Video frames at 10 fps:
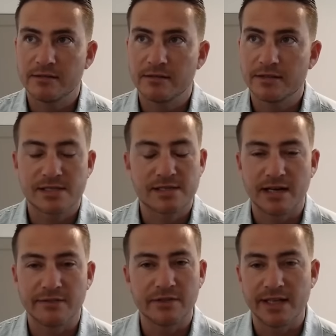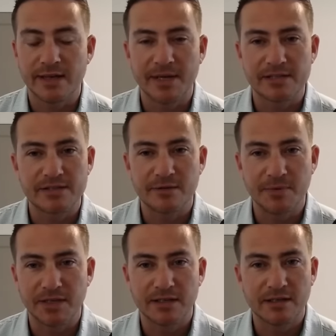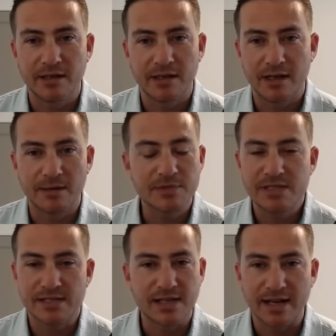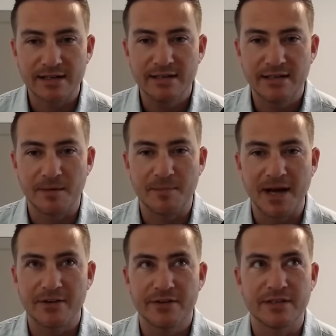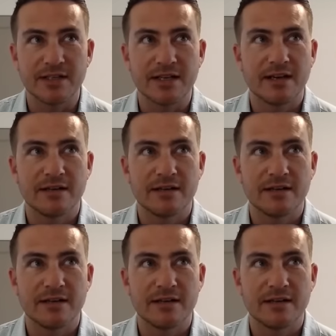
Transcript: this is kind of a lame answer, but I'm just excited about the